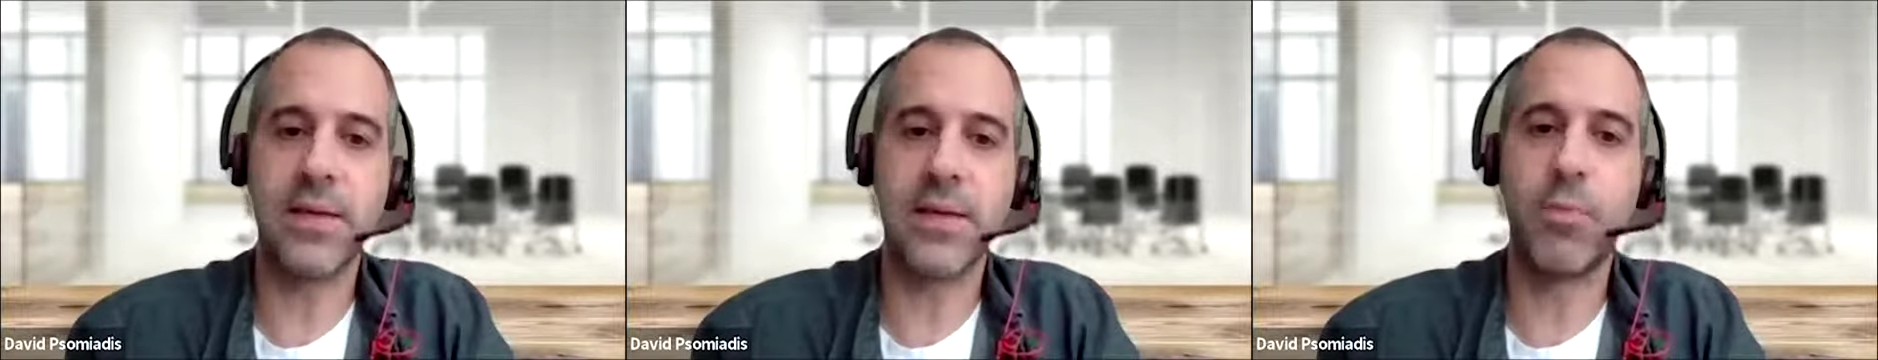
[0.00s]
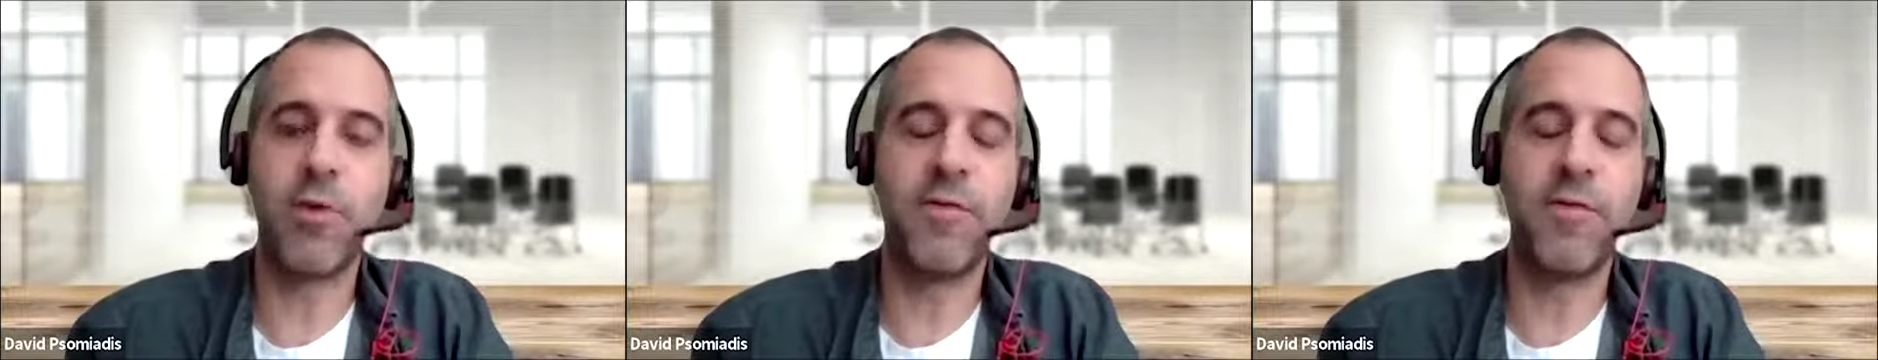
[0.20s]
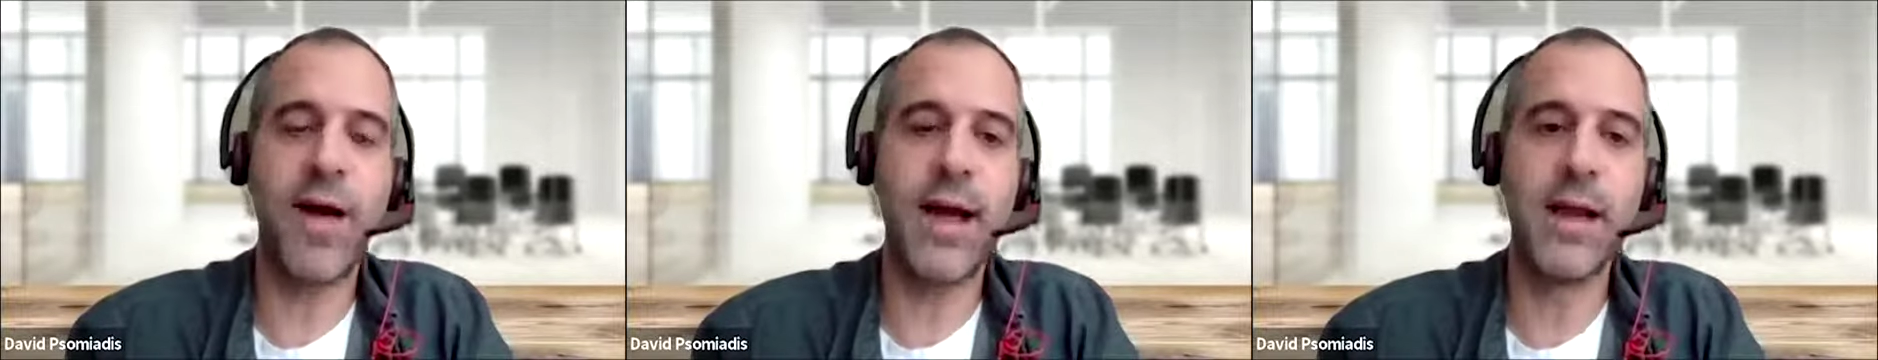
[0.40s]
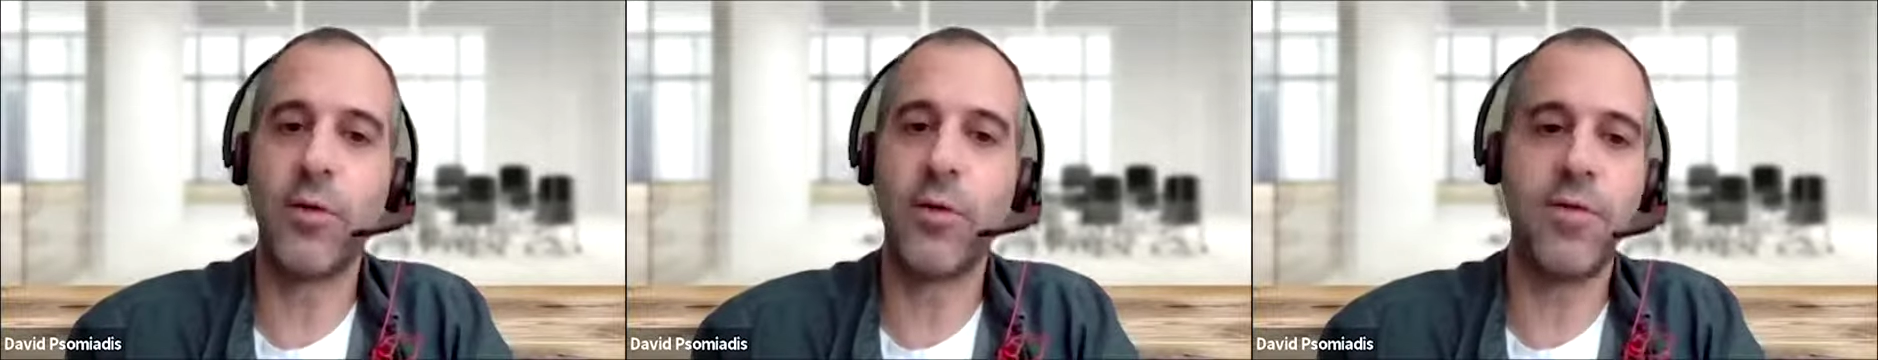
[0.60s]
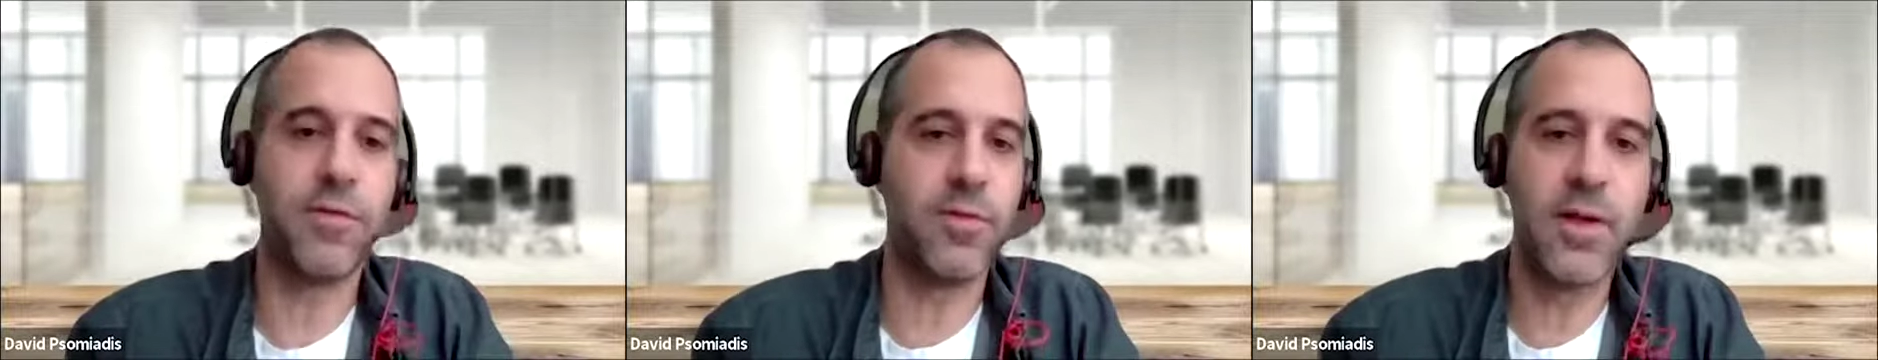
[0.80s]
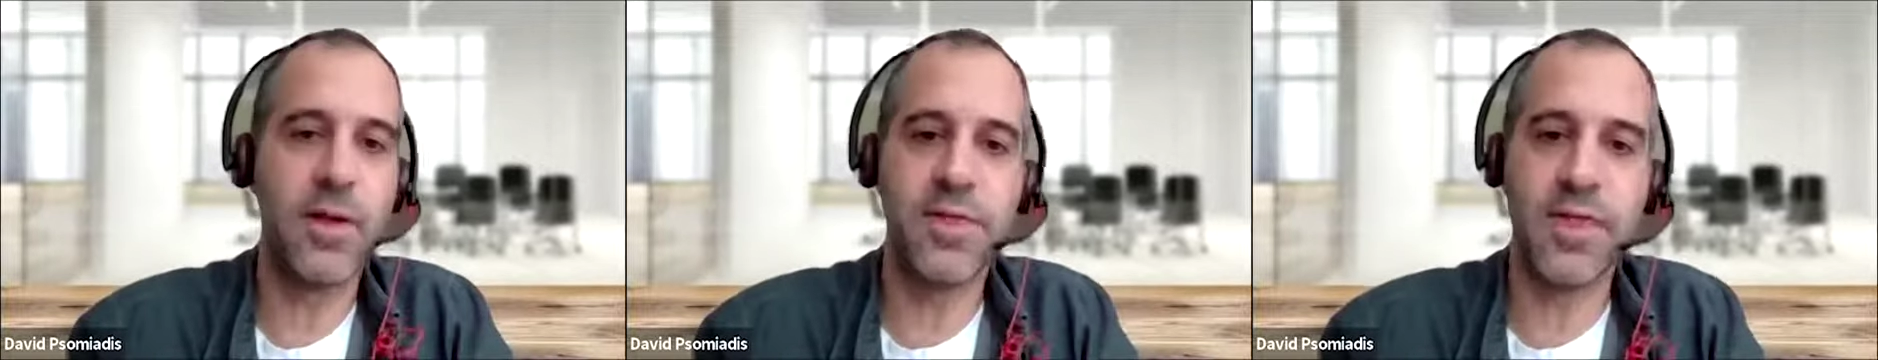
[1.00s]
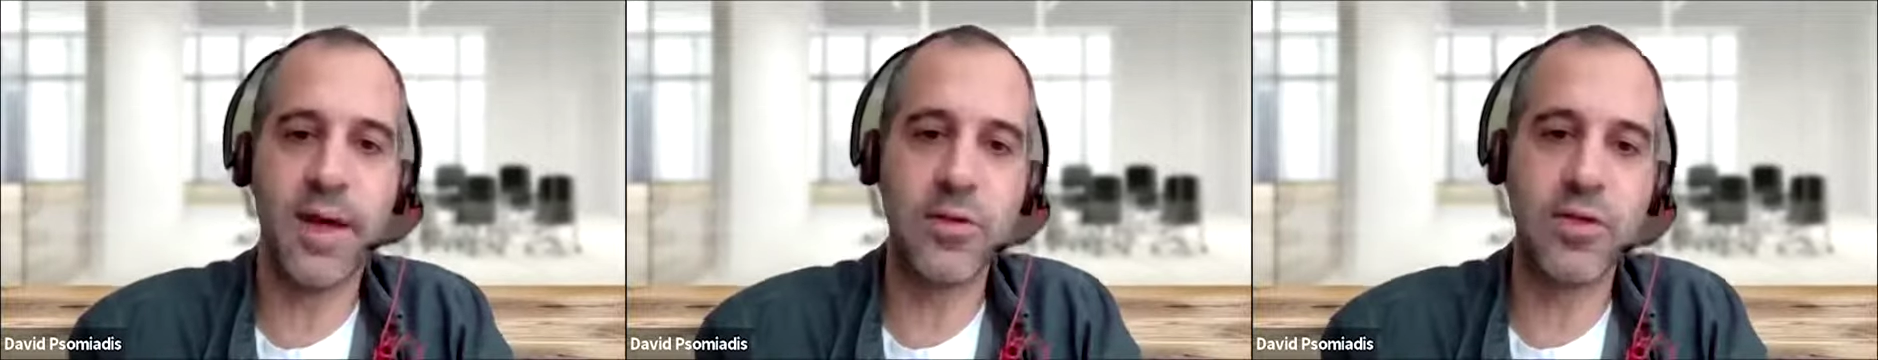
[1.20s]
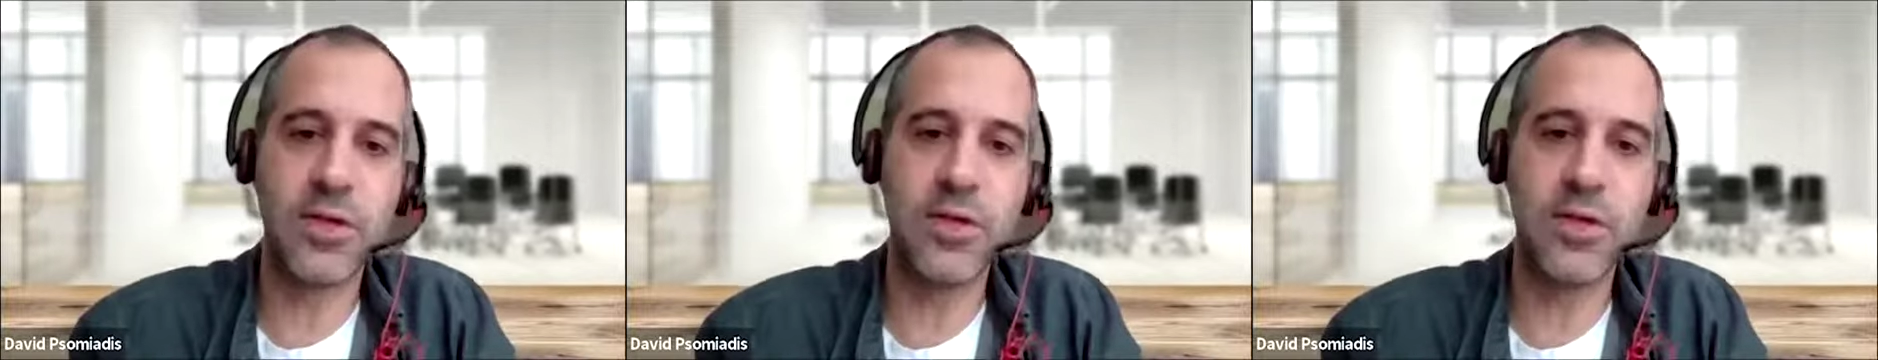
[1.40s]
a profile of
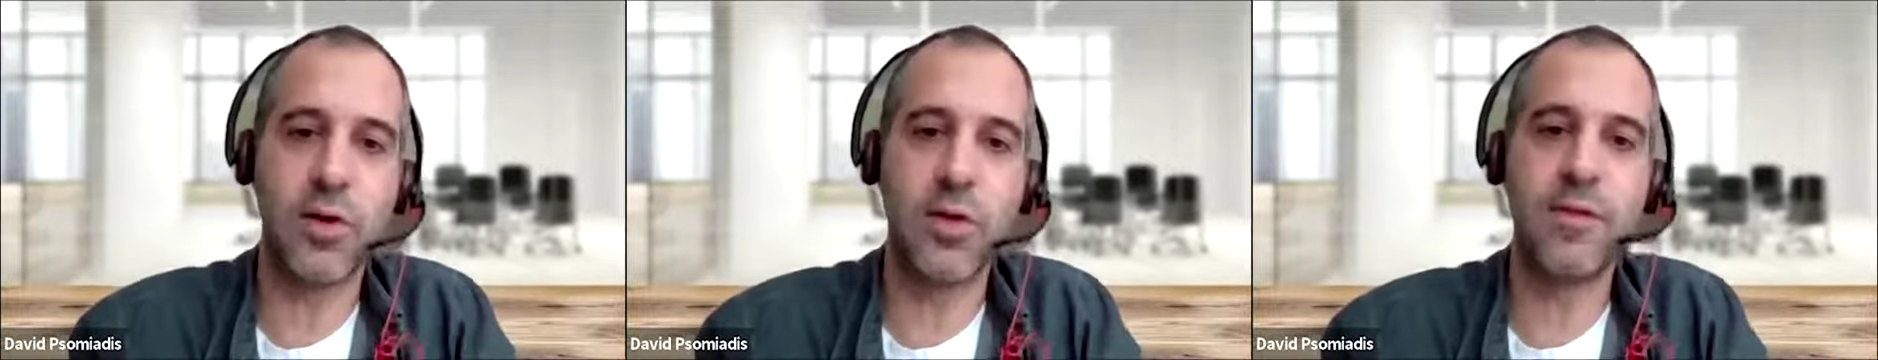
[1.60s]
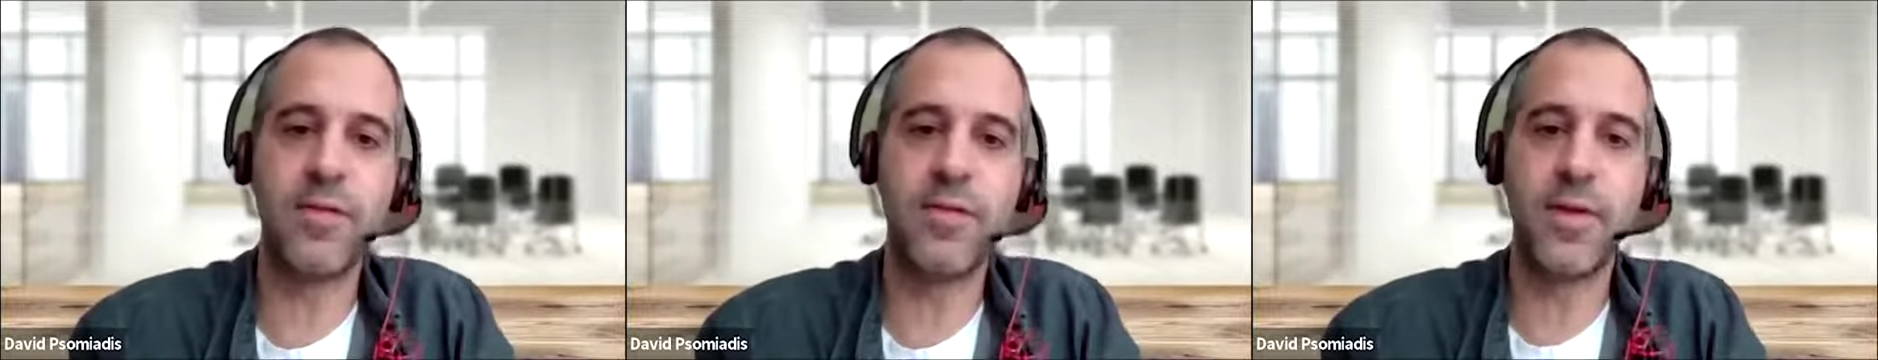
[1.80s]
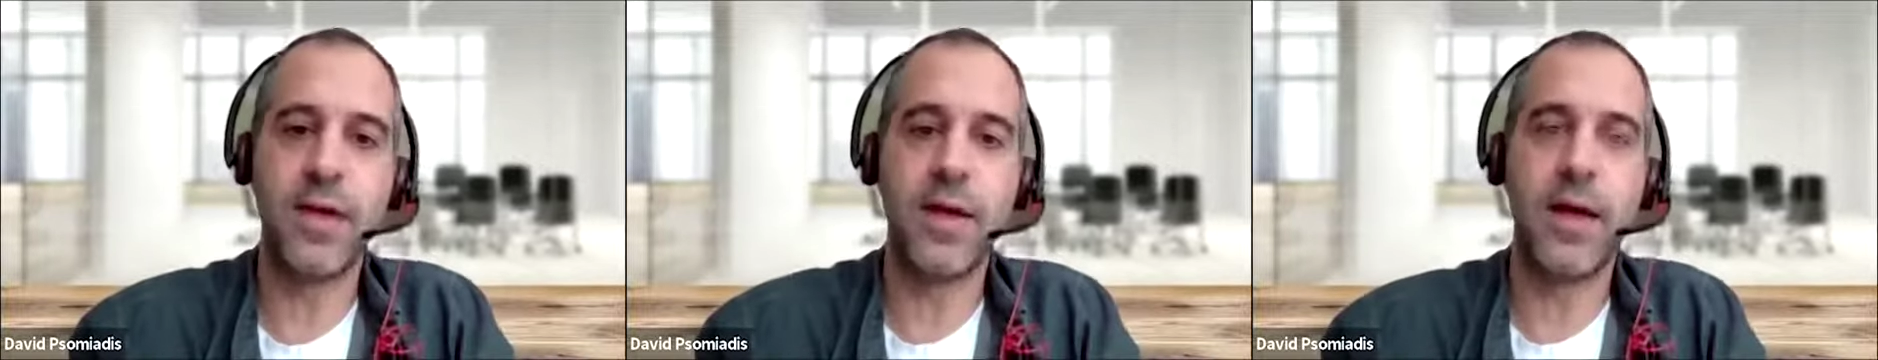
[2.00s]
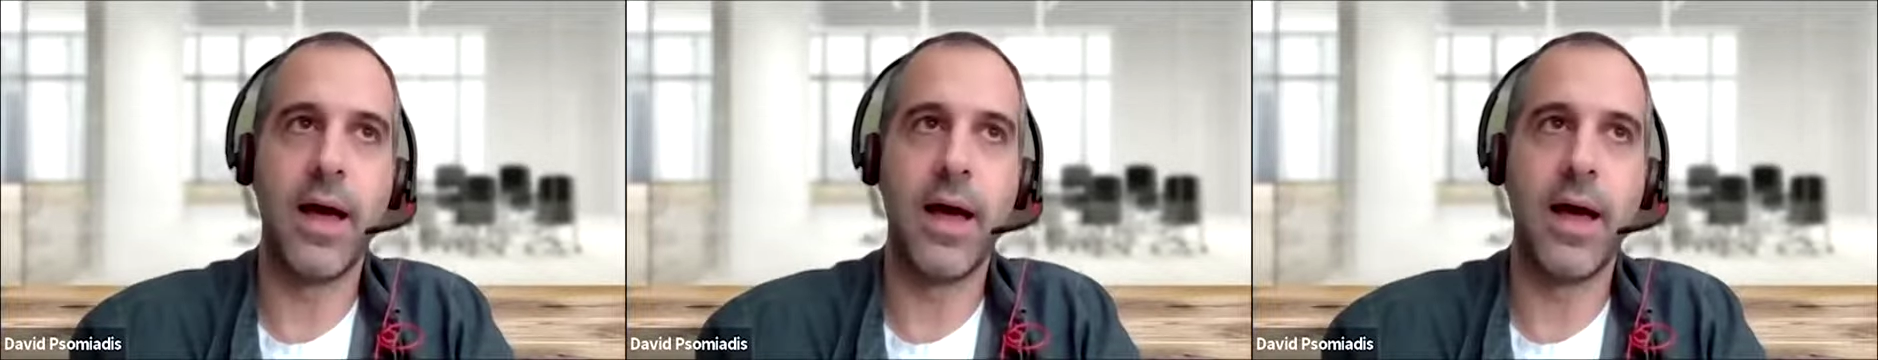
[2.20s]
thousands of